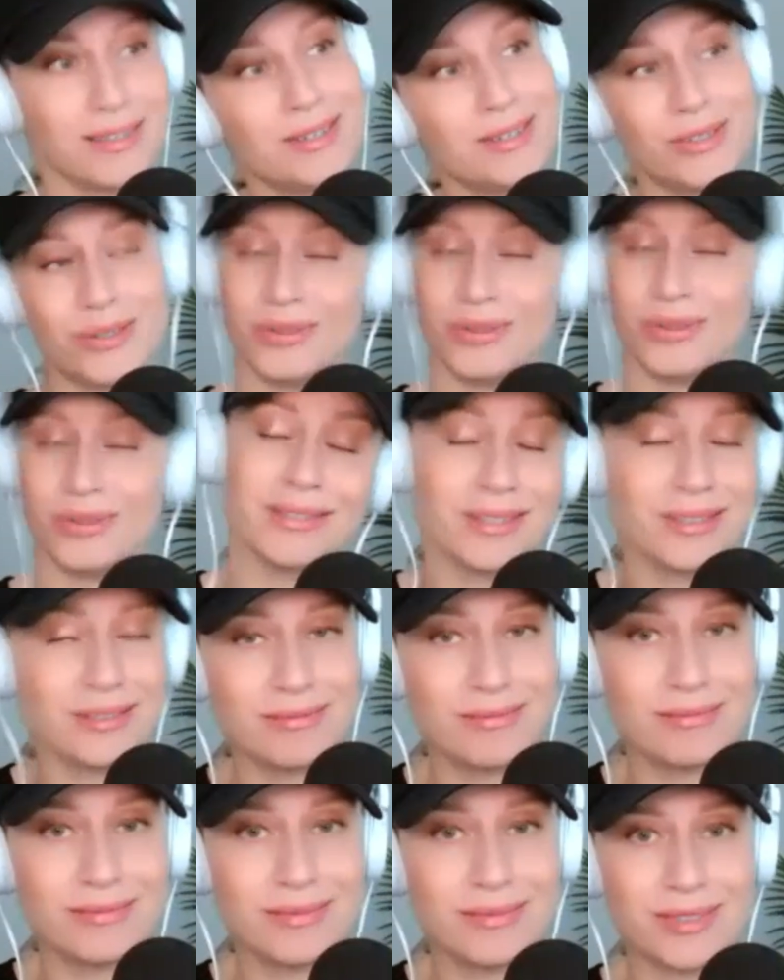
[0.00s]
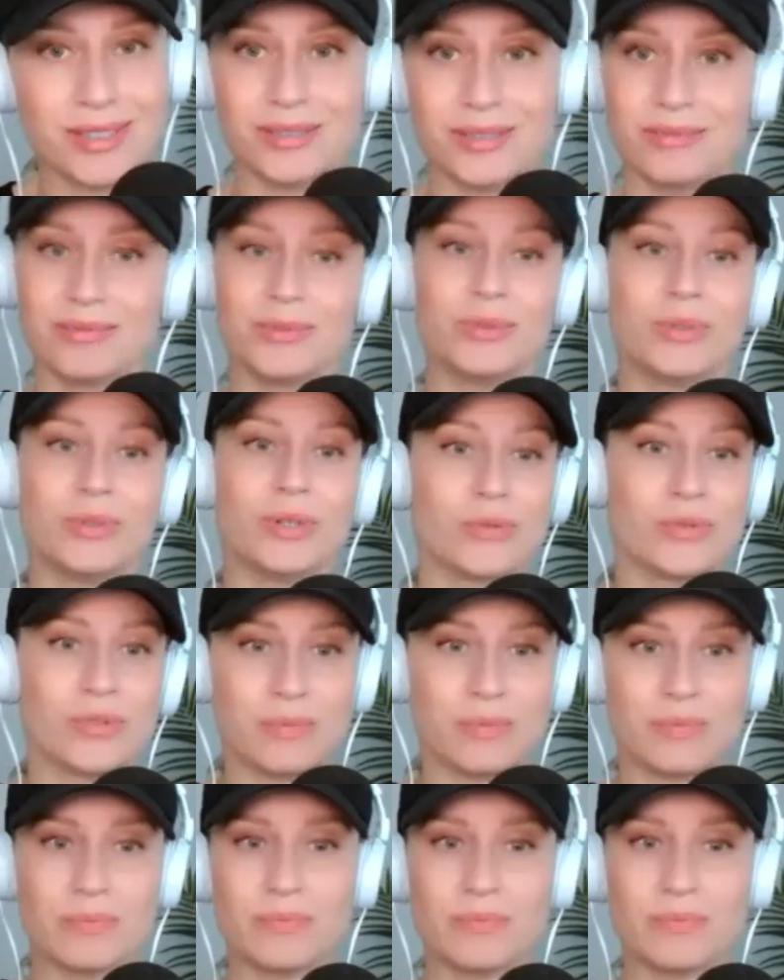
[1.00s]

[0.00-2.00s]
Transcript: I don't know anything. So who knows?